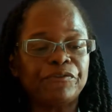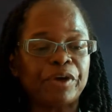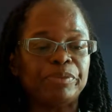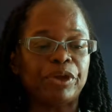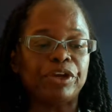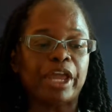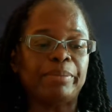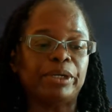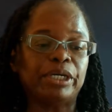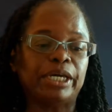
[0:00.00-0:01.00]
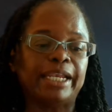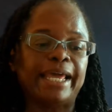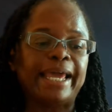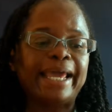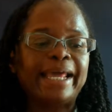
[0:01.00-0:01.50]
from their neighborhood,
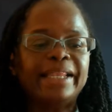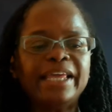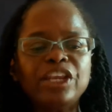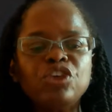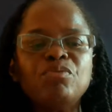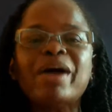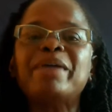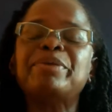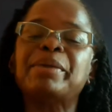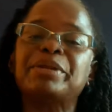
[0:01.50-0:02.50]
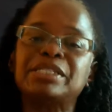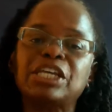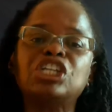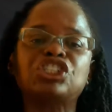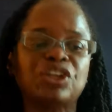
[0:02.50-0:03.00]
then you might be able to
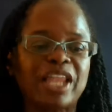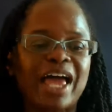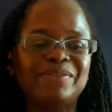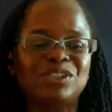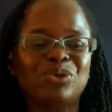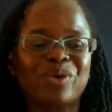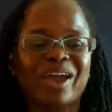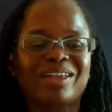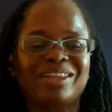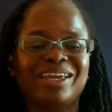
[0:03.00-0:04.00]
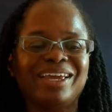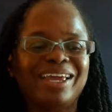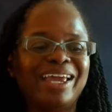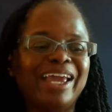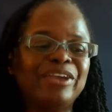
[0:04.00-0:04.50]
touch their lives directly,
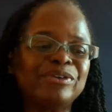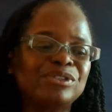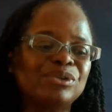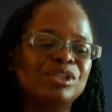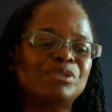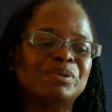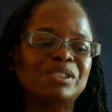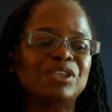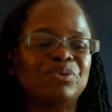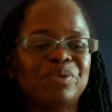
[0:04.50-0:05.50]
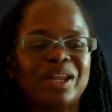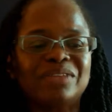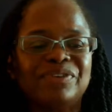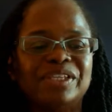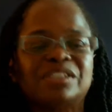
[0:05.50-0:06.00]
and your students will see the
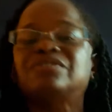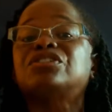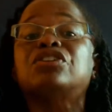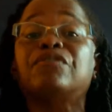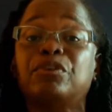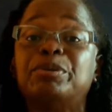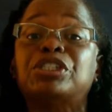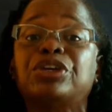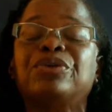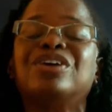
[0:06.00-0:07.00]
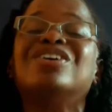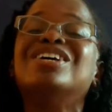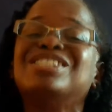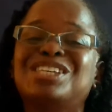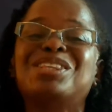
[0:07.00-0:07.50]
relevance to the material
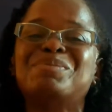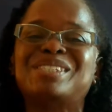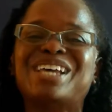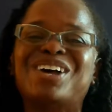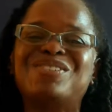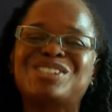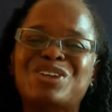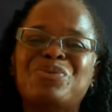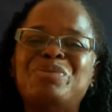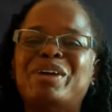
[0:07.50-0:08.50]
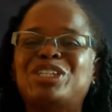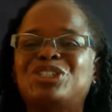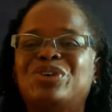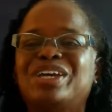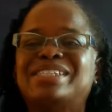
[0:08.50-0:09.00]
to themselves. So we make
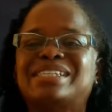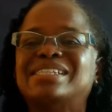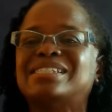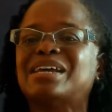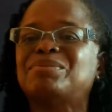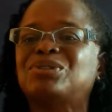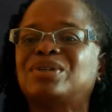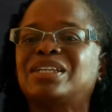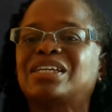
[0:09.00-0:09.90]
sure it's conceptualized.